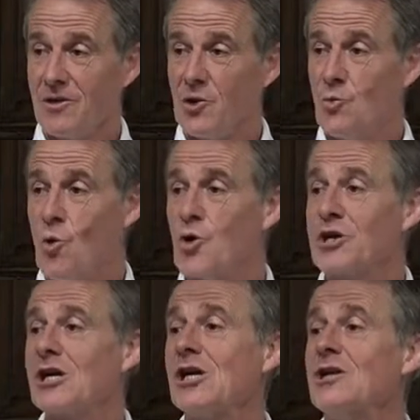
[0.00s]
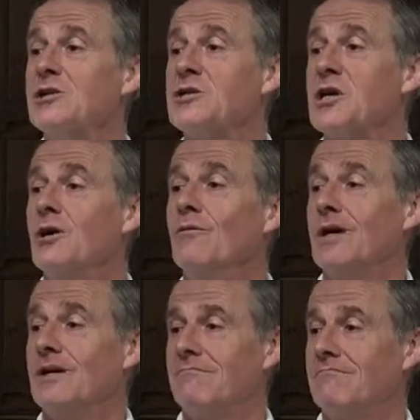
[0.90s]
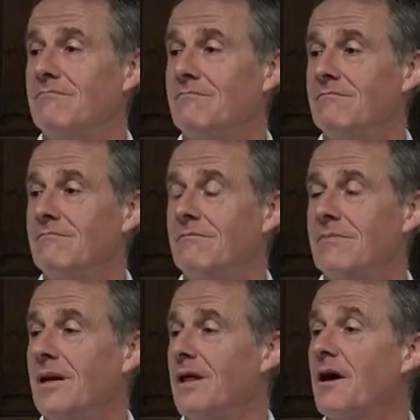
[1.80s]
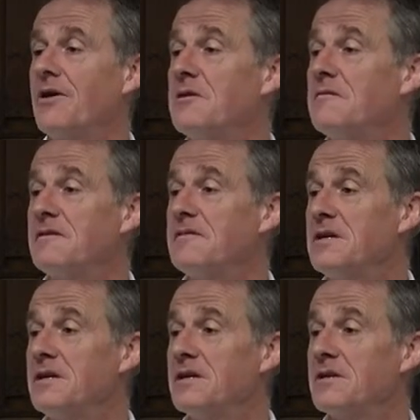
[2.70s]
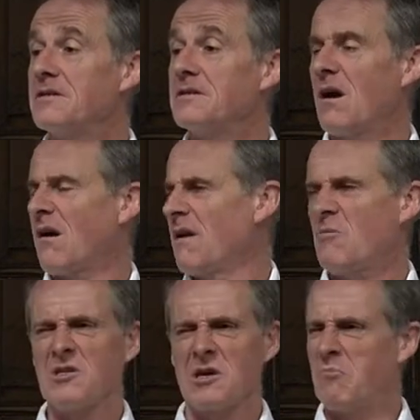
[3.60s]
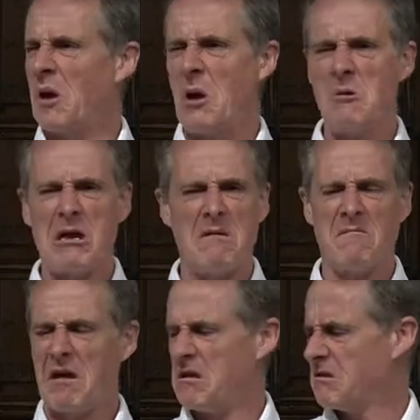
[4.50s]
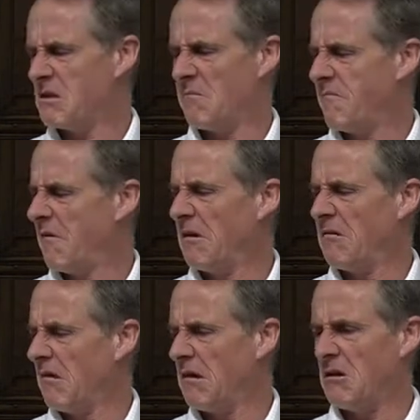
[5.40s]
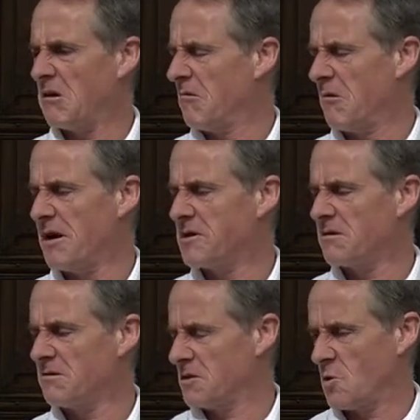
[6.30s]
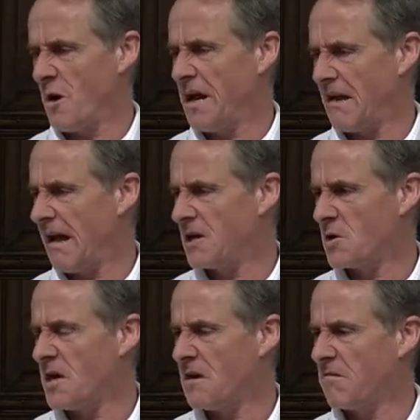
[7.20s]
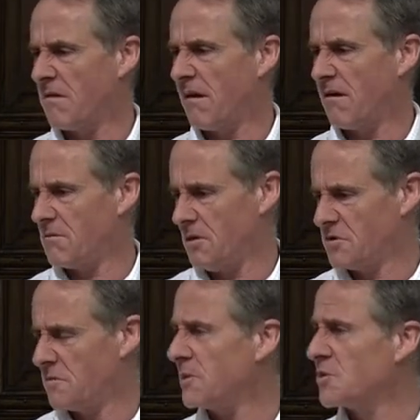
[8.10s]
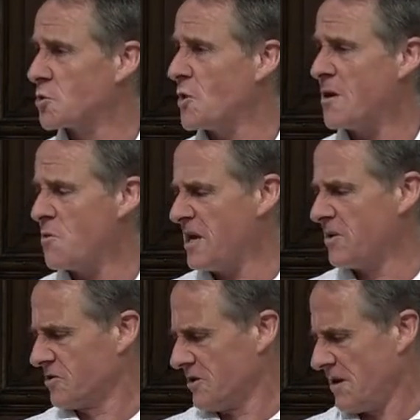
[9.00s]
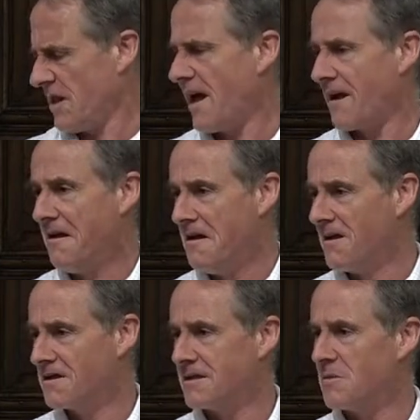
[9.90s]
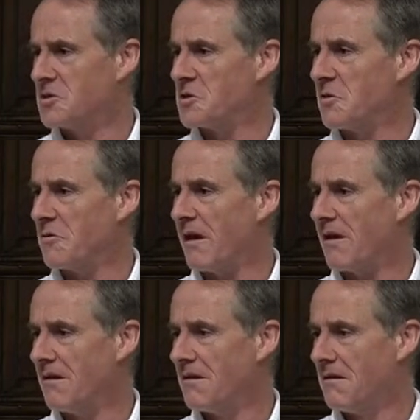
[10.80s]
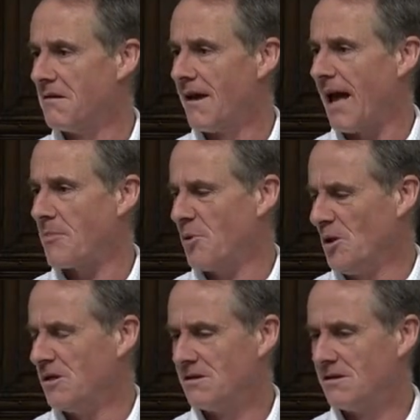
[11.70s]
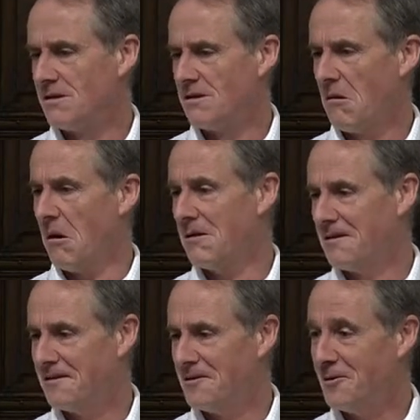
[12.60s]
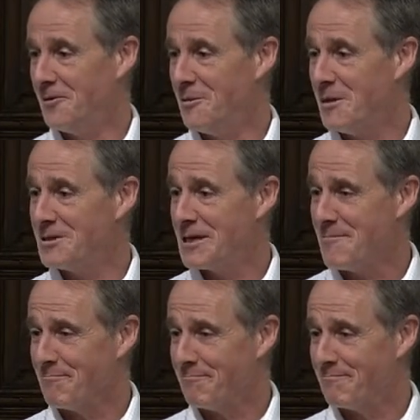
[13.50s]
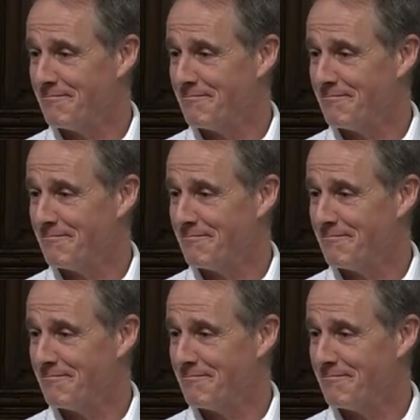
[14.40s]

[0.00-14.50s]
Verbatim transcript: the water closes over. Another one hundred fifty years. Oh, there was a bloke, he invented some funny thing you could write on. It's a quaint, antiquated thing. He used to build square wheels. Look at that. Similar sort of thing. Apple. Huh. Who remembers him?